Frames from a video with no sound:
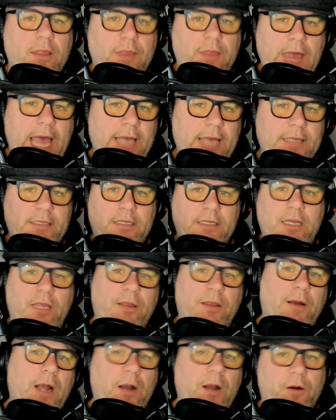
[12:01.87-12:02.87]
That is
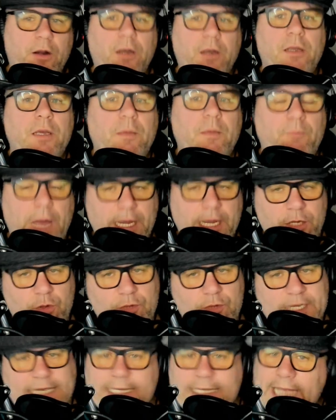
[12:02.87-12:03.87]
another error by
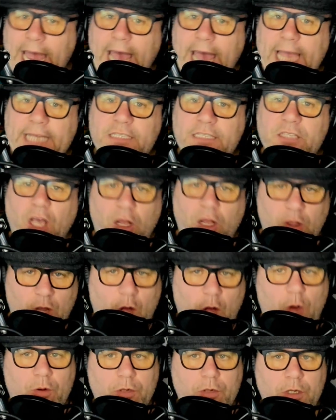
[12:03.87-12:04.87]
using tags
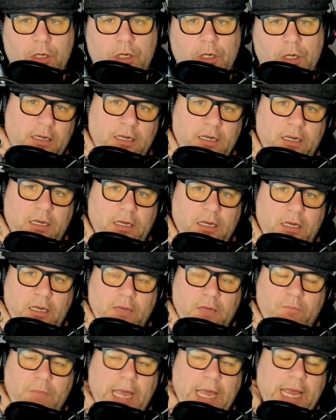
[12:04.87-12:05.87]
alone.
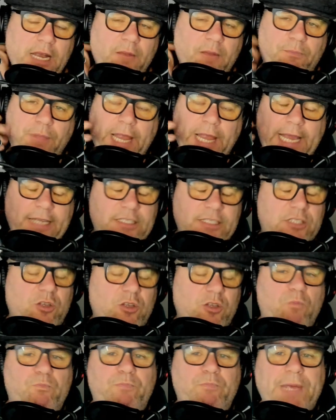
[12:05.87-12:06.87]
Man, a plant is
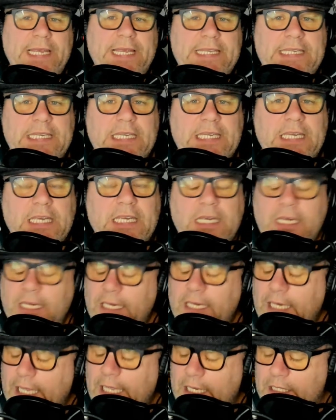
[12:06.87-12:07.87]
so busy.
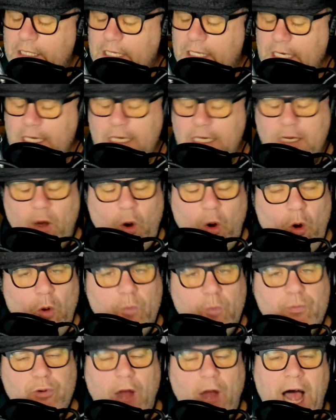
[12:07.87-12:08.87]
The whole
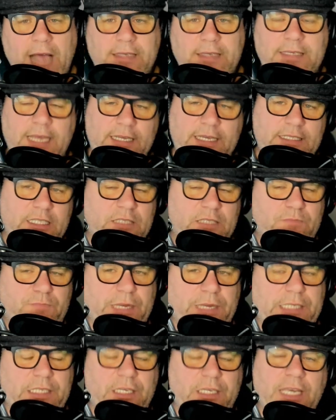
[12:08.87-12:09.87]
process is
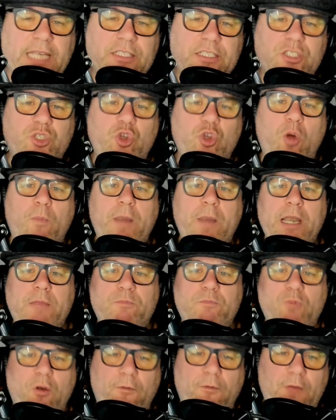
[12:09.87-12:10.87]
busy. You got so many
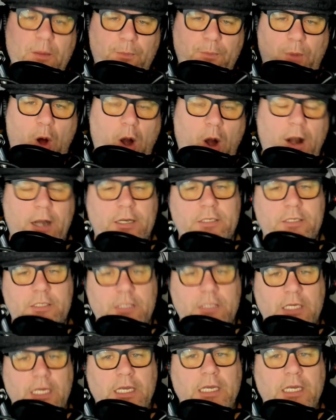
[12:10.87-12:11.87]
moving parts
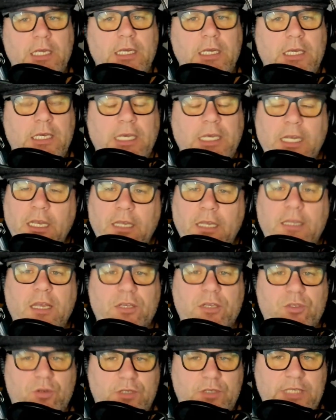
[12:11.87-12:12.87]
in an
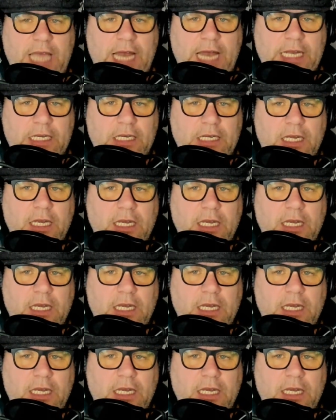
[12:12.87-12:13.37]
industrial setting.